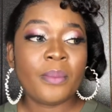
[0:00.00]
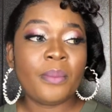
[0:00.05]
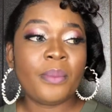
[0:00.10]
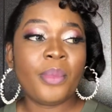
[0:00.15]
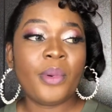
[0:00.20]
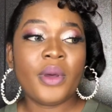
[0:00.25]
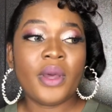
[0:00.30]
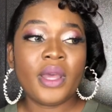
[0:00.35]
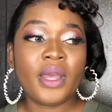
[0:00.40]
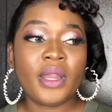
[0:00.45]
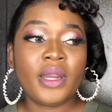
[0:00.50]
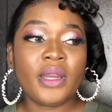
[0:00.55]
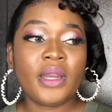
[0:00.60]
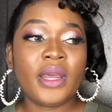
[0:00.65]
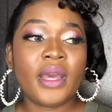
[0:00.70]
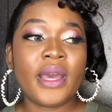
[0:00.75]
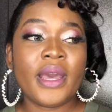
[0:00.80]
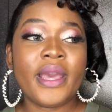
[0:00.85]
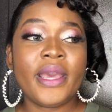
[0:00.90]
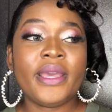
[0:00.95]
but
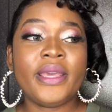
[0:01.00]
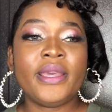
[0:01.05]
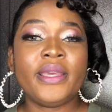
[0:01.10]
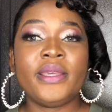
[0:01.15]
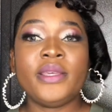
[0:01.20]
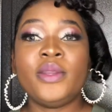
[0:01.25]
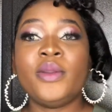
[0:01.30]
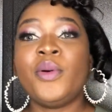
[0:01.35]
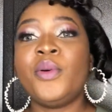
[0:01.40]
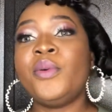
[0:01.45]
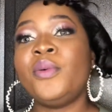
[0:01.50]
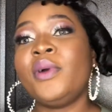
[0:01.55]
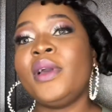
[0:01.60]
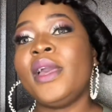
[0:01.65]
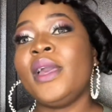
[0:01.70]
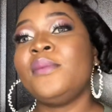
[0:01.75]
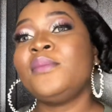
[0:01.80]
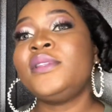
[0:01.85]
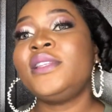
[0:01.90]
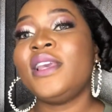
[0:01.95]
I, you know,
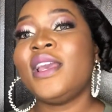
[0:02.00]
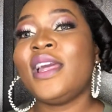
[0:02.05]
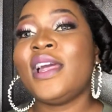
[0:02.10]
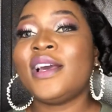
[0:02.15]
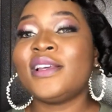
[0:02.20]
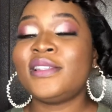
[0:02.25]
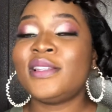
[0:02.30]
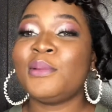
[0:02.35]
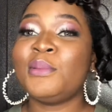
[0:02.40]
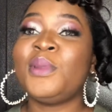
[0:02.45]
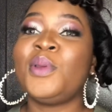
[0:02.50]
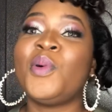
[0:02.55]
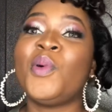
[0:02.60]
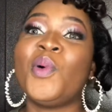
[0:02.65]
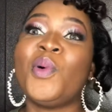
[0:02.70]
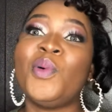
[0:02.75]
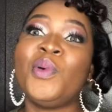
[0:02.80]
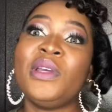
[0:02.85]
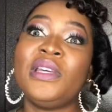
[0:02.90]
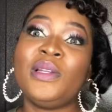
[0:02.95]
MTN has something
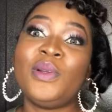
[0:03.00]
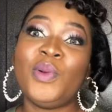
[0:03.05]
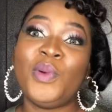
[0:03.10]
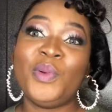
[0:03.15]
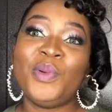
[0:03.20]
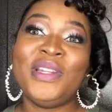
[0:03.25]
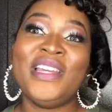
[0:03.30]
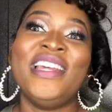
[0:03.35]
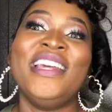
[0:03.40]
called Quick Loan.